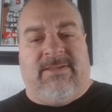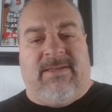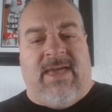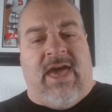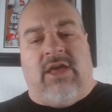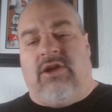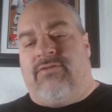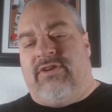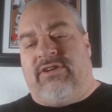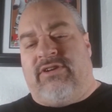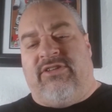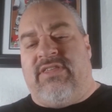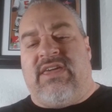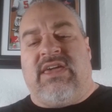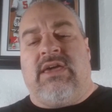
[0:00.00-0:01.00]
head over to
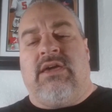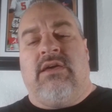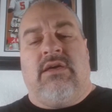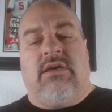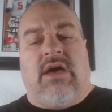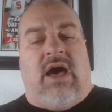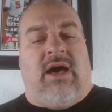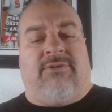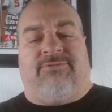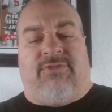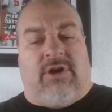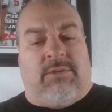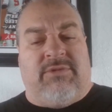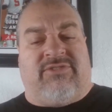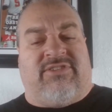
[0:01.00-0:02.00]
the
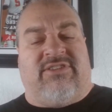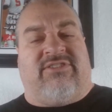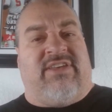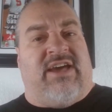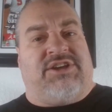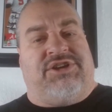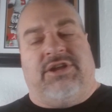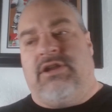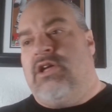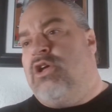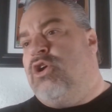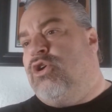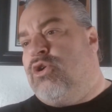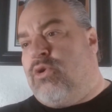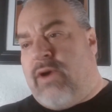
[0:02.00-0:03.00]
pharmacy section,
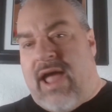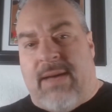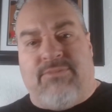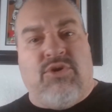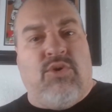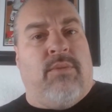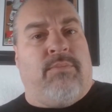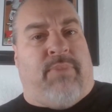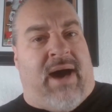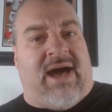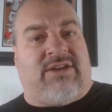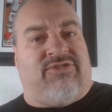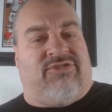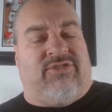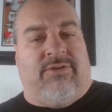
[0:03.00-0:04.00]
grab you a
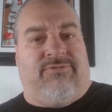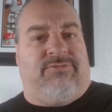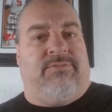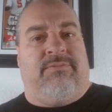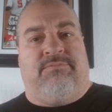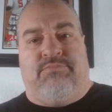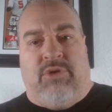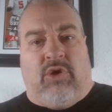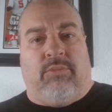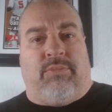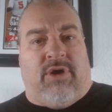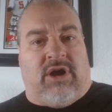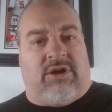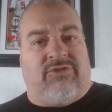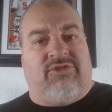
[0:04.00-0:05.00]
box of Built
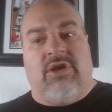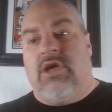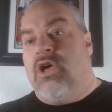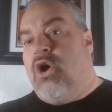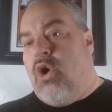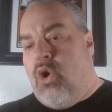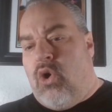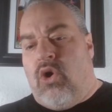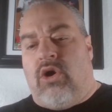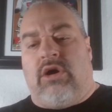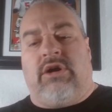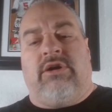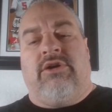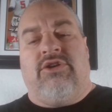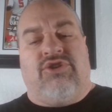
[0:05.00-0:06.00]
Bars,
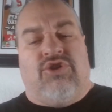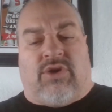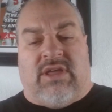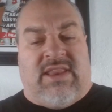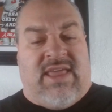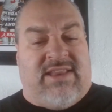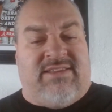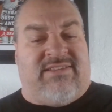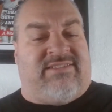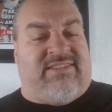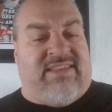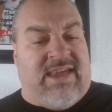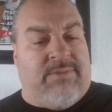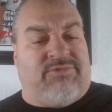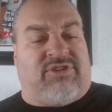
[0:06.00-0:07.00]
or you can head to
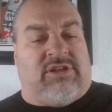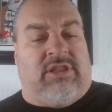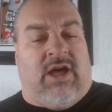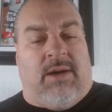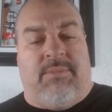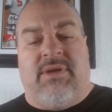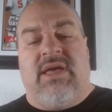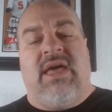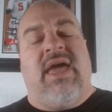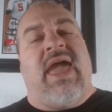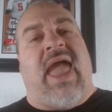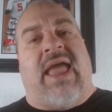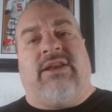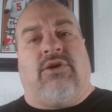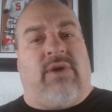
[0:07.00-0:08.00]
Sam's Club
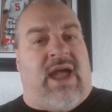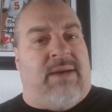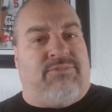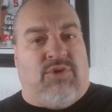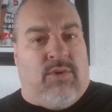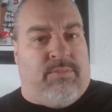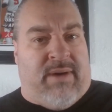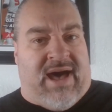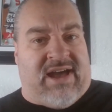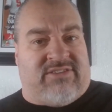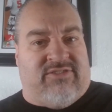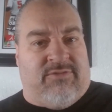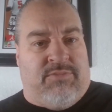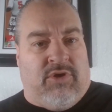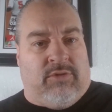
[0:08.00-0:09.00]
and grab you a box
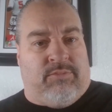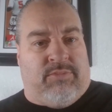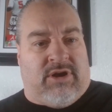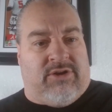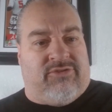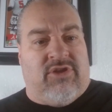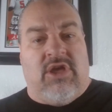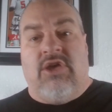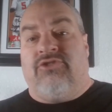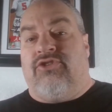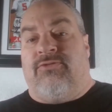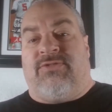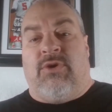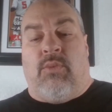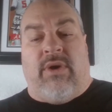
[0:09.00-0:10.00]
of Built Bars. So
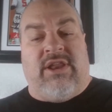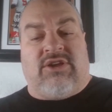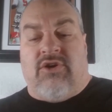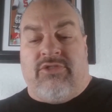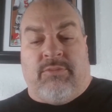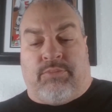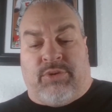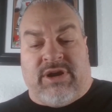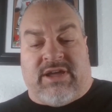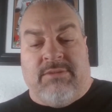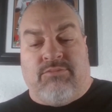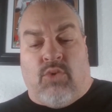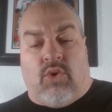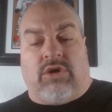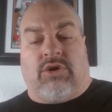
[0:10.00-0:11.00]
if you want to go the brick and
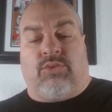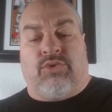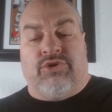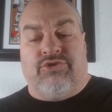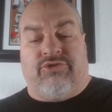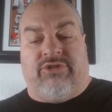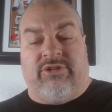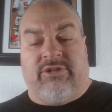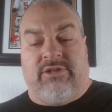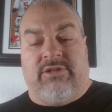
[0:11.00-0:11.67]
mortar route